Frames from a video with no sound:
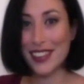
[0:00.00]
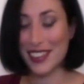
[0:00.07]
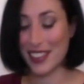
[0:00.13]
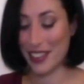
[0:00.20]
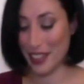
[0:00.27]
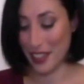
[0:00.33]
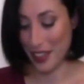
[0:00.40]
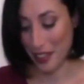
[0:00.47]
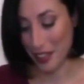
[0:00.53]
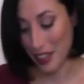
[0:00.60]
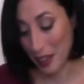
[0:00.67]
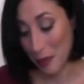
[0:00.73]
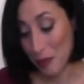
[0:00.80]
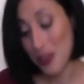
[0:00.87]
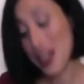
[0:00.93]
through the whole
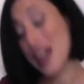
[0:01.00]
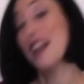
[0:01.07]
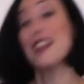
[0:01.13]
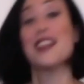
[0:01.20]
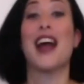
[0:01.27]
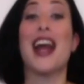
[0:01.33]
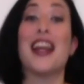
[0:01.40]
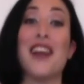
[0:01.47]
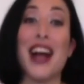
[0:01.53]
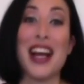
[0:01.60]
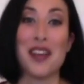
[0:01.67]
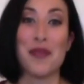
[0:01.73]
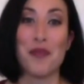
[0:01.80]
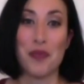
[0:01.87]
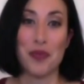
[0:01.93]
thing. So
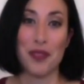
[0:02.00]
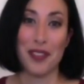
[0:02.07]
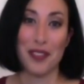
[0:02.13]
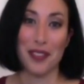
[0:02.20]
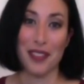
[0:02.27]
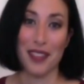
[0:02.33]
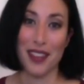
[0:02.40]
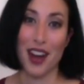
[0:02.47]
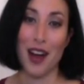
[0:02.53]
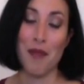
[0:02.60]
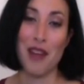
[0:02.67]
anyway, I'm